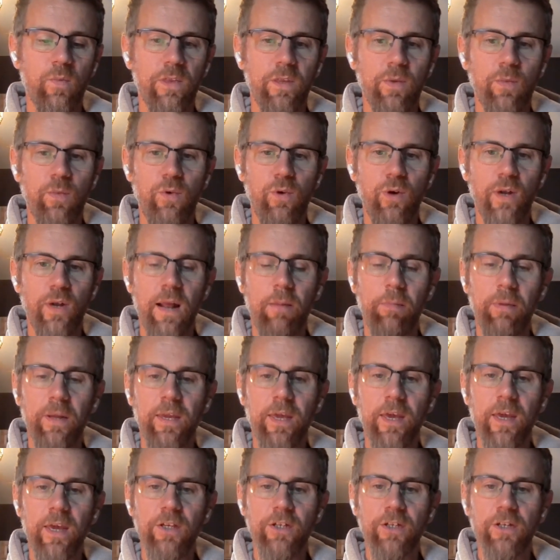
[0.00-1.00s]
the wall
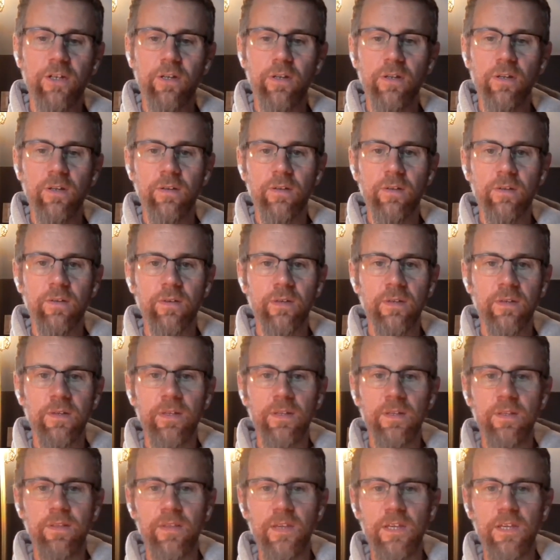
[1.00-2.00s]
application,
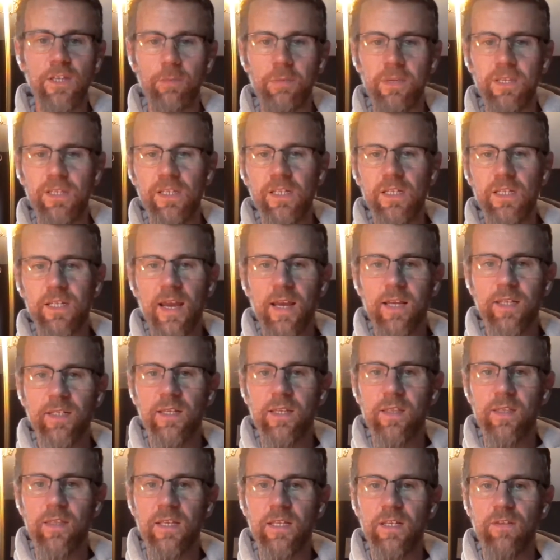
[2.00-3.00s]
these will be stacked
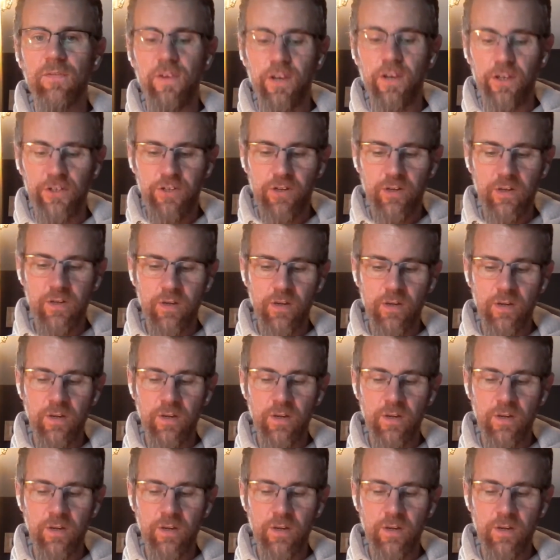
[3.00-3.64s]
in this fashion,